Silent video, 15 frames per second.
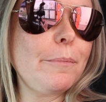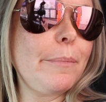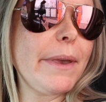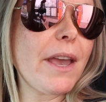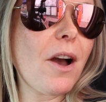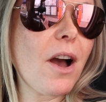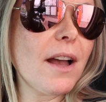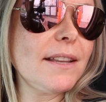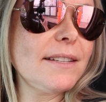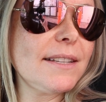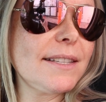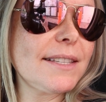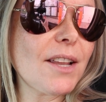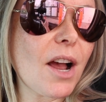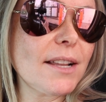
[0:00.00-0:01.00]
Beyond
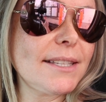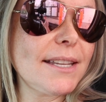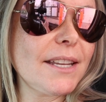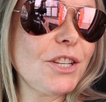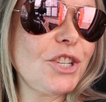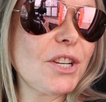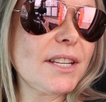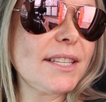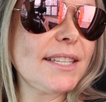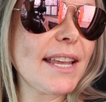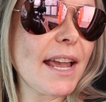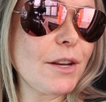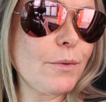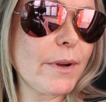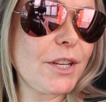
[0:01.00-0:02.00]
sausage
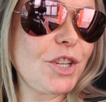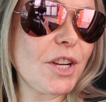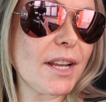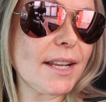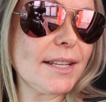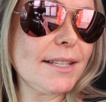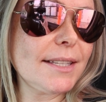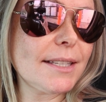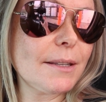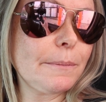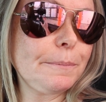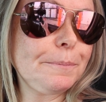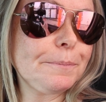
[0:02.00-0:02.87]
sandwiches,